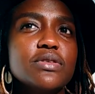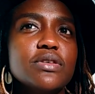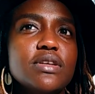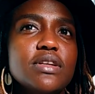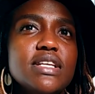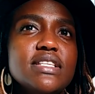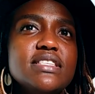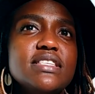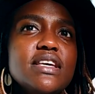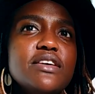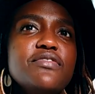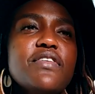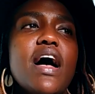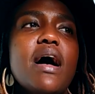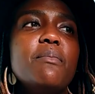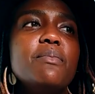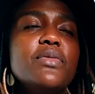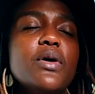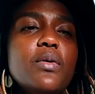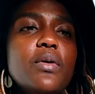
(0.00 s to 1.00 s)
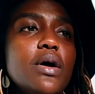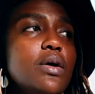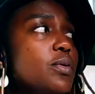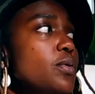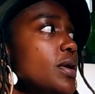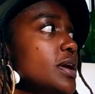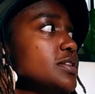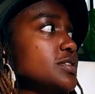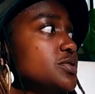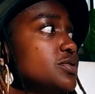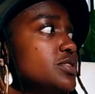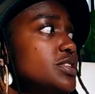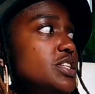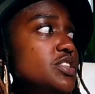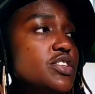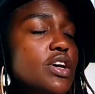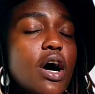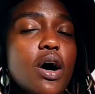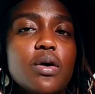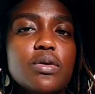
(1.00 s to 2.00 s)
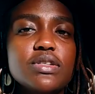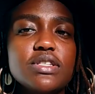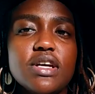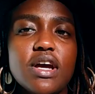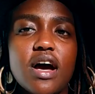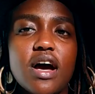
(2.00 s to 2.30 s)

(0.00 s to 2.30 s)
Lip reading: let's say if I'm the one who has to reach out,